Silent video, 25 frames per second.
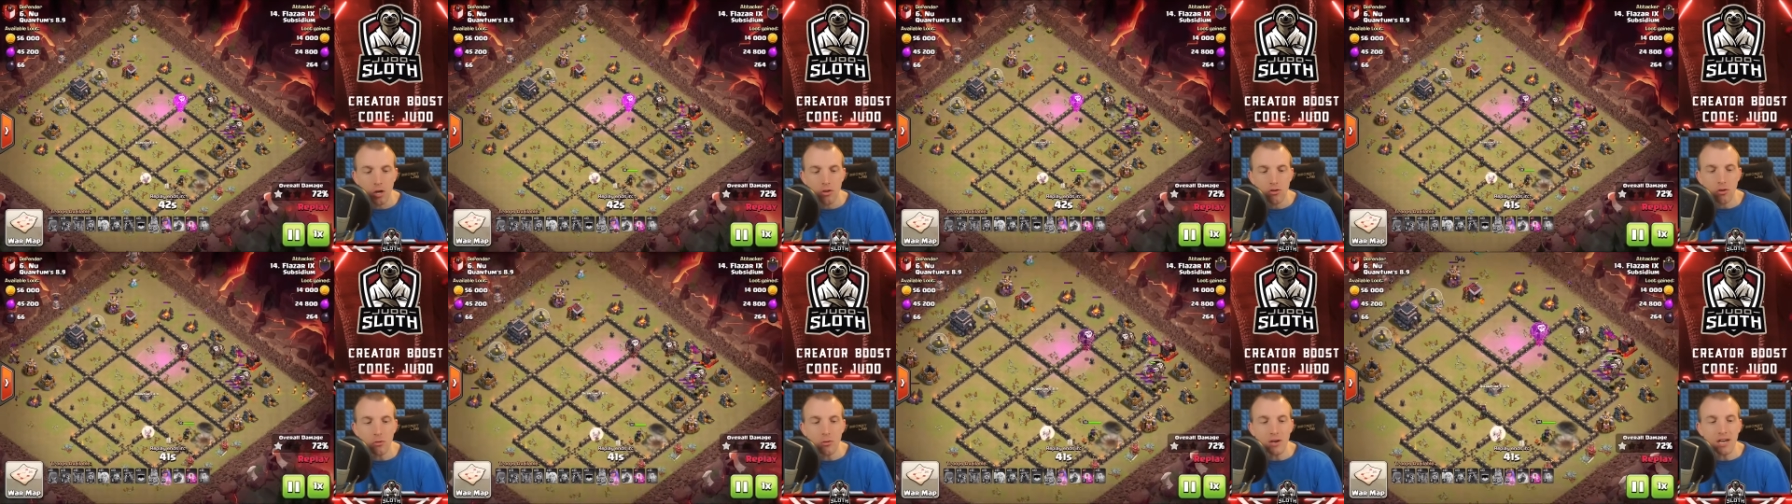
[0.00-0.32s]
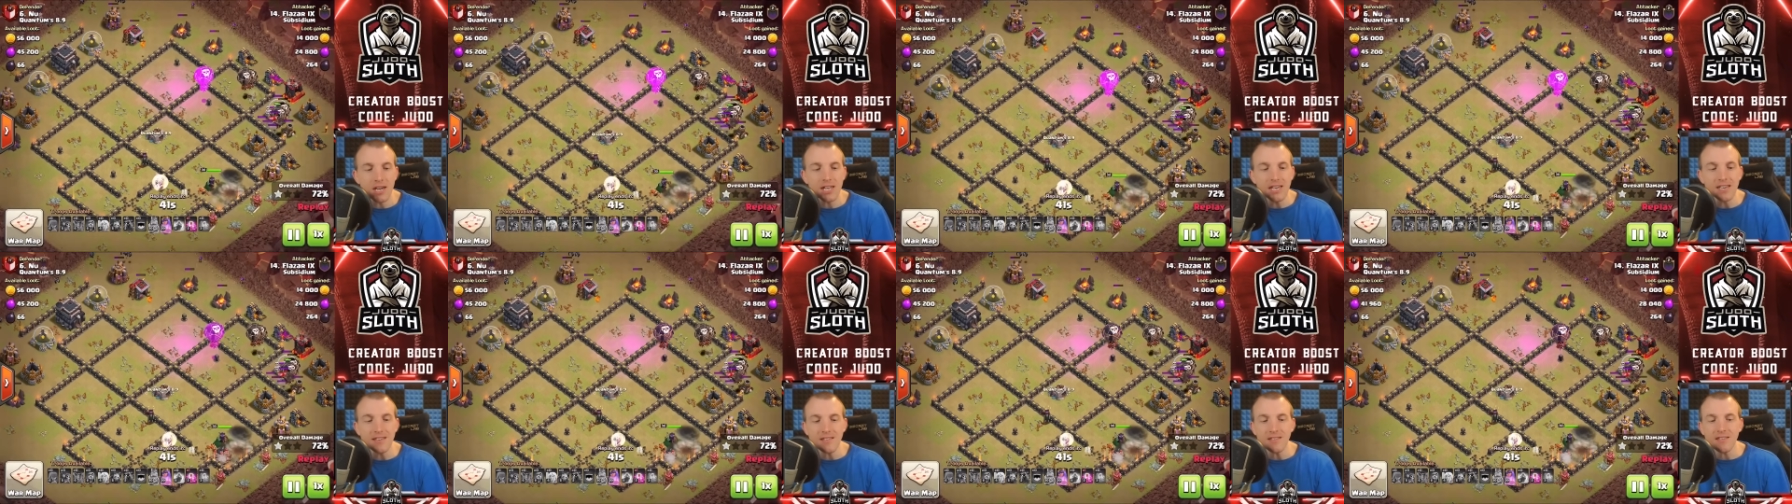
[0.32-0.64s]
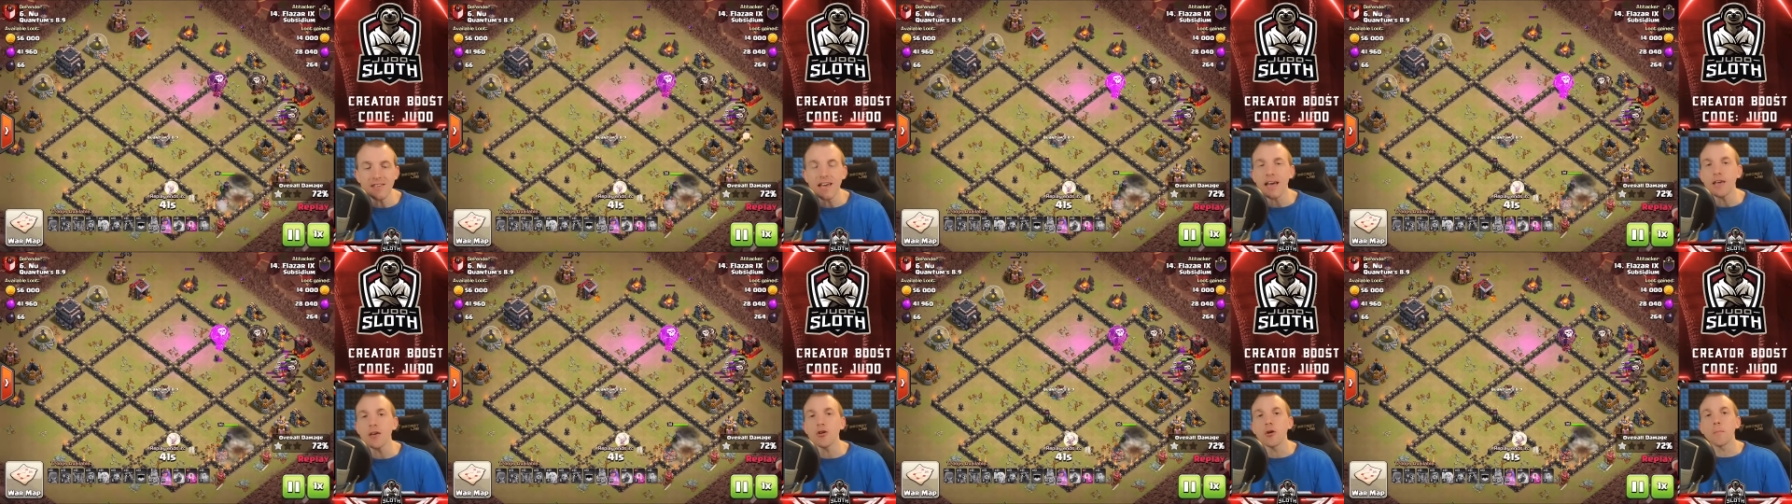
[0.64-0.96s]
to at
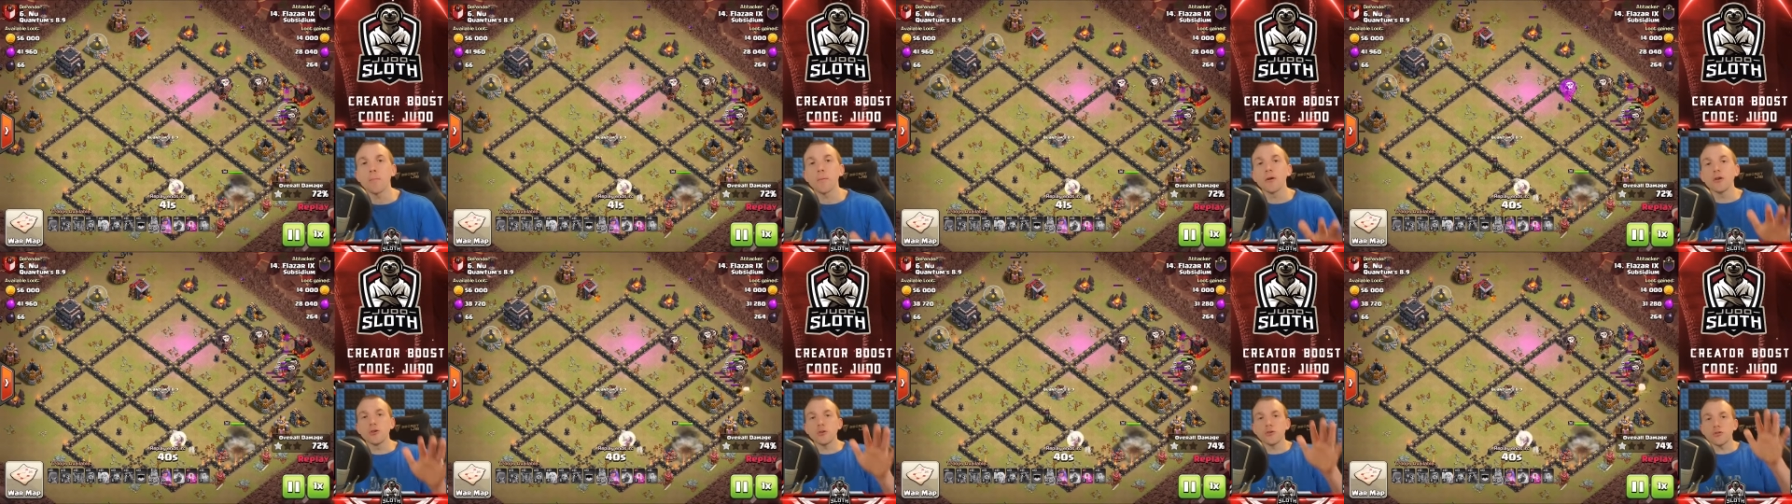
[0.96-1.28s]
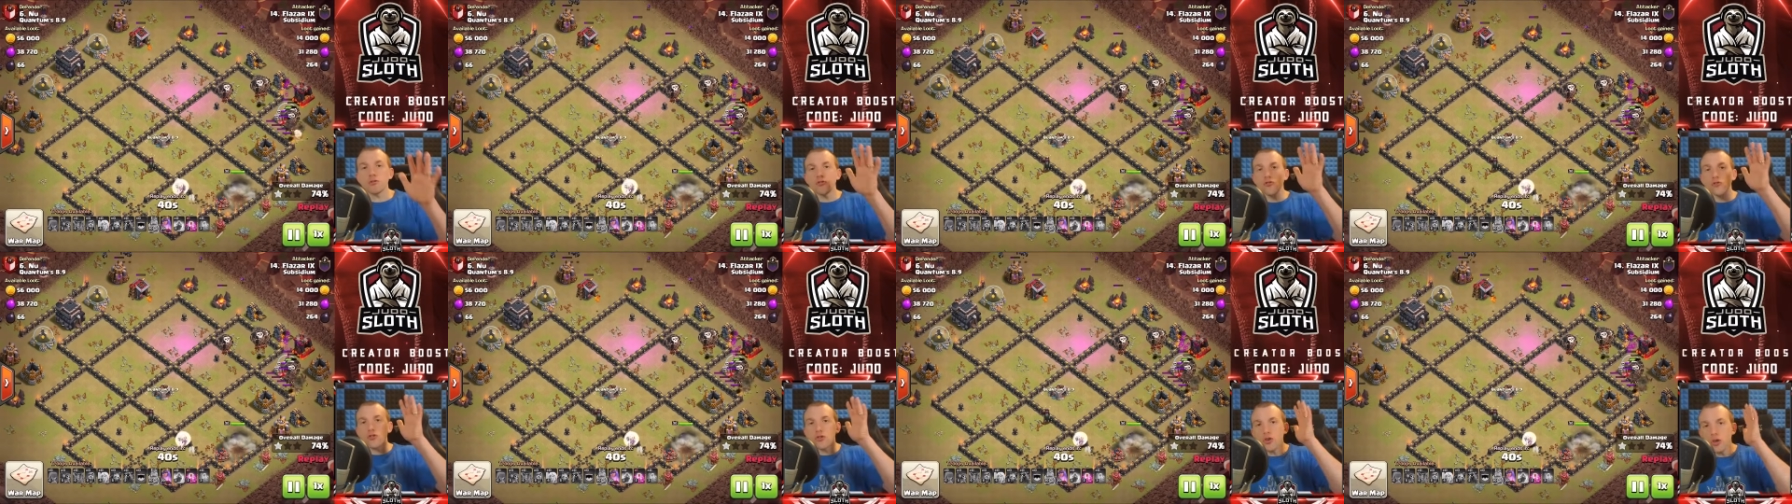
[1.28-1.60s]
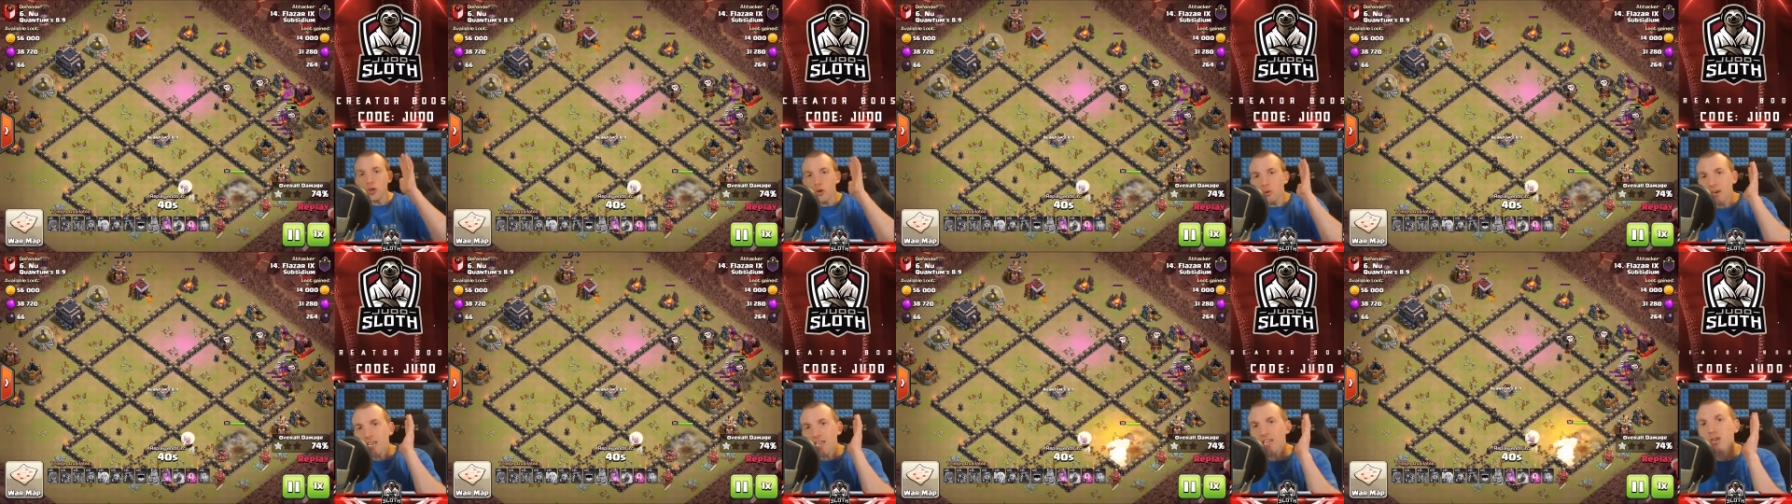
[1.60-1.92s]
least get your balloons
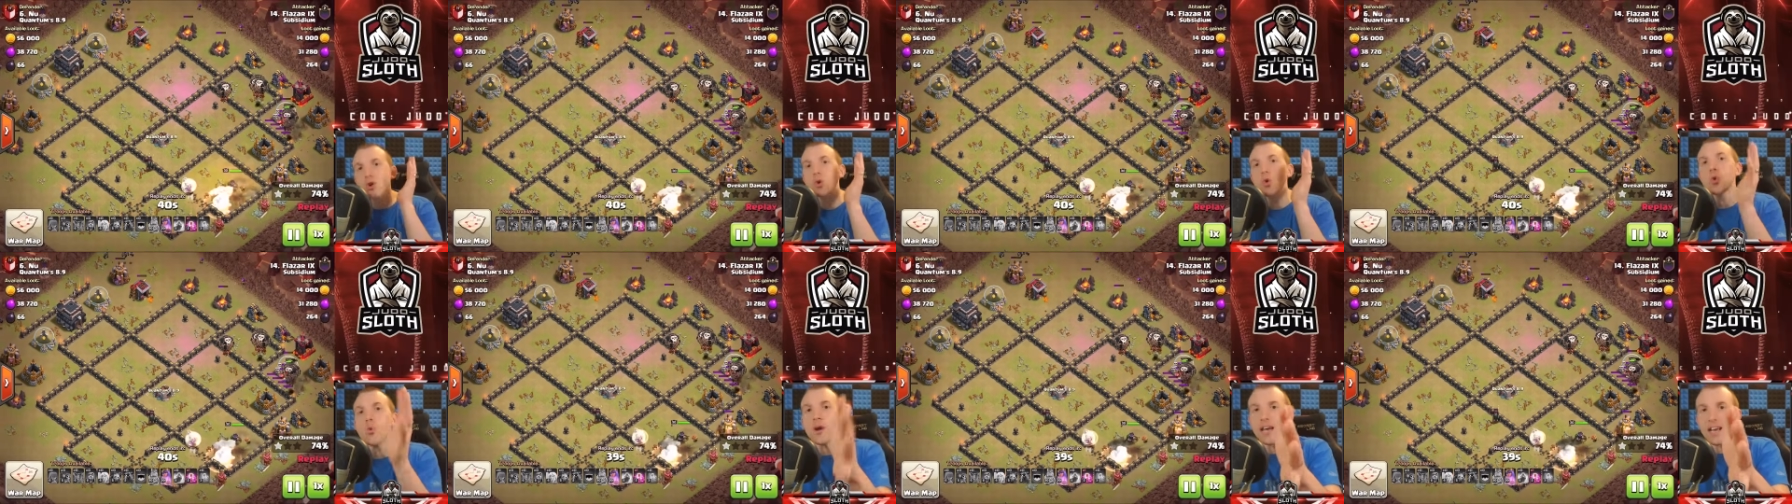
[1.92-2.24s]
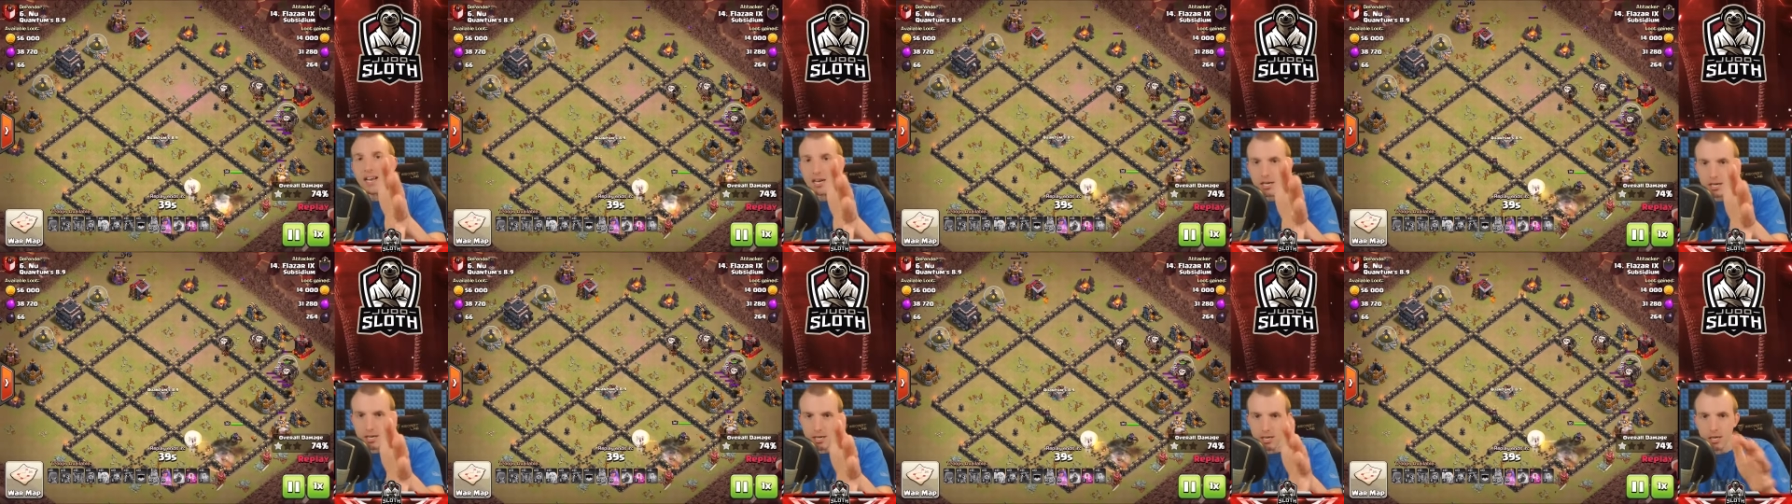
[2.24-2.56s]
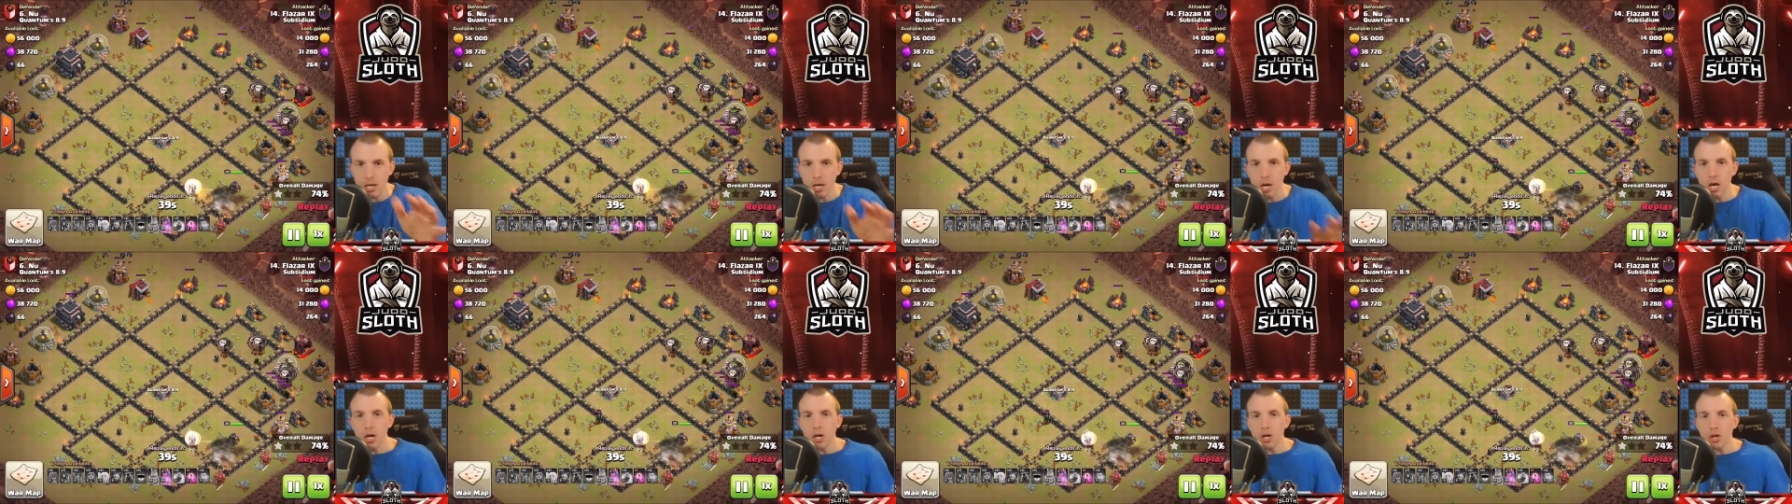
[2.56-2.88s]
to it quickly.